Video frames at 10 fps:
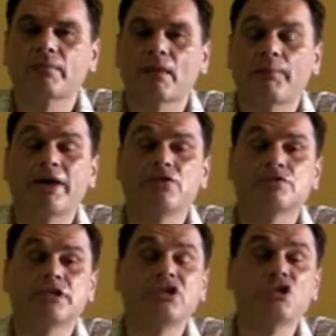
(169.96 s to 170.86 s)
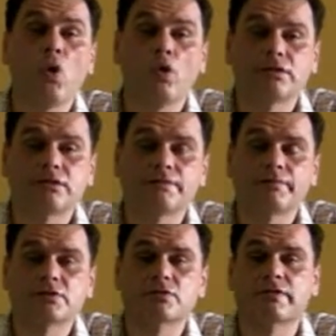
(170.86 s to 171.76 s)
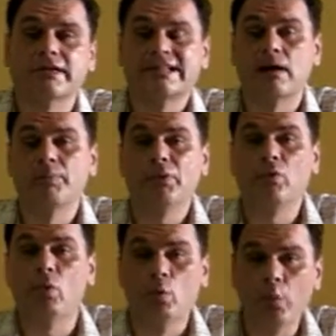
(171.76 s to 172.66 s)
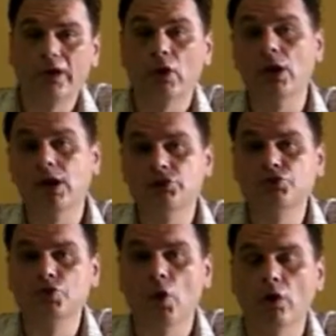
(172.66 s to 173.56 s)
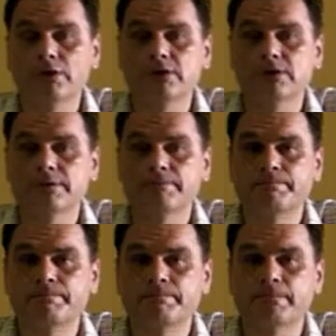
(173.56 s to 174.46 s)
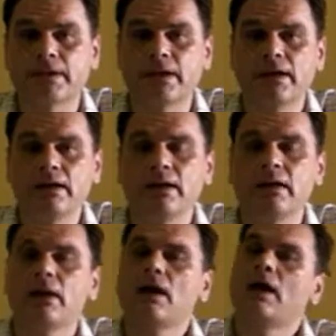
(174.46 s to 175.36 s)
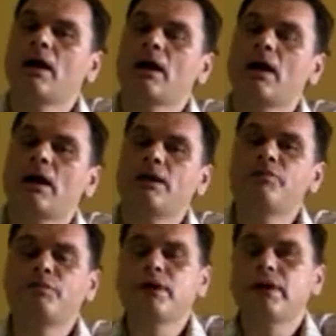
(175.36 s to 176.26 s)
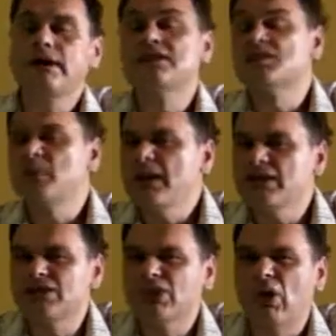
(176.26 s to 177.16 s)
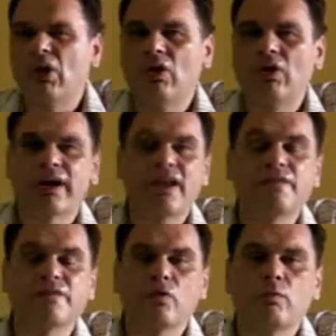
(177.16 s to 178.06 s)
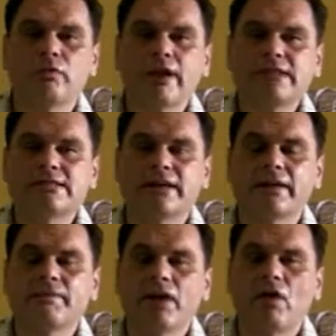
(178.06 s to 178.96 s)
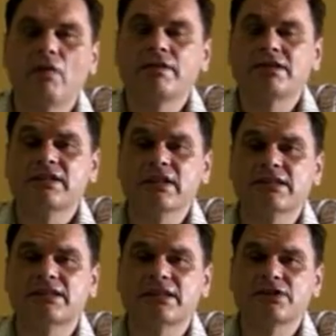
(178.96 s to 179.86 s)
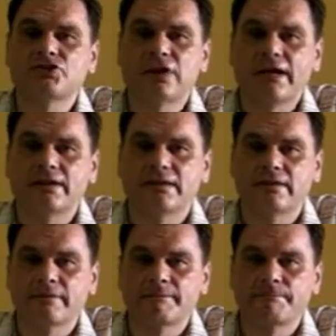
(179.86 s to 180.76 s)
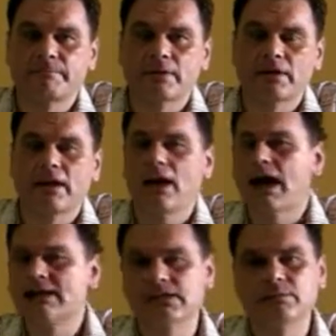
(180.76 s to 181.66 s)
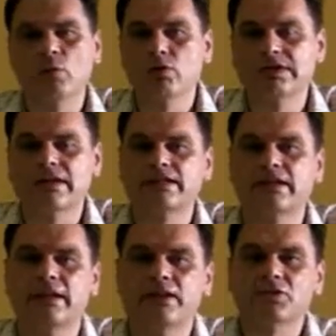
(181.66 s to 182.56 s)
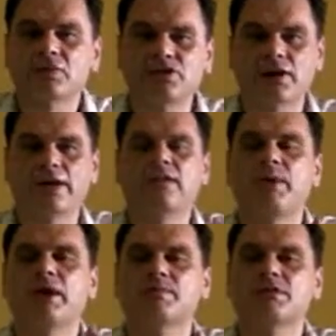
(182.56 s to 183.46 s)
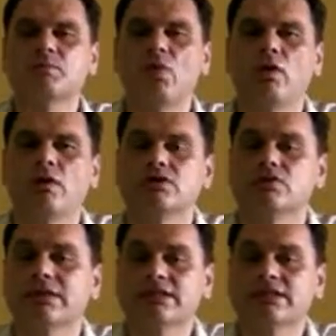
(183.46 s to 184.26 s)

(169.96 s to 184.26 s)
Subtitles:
not. So for example, will not. Okay. If we're in speech or informal writing, obviously this is contracted. Okay, as in most things in English, we try to make them smaller, so it's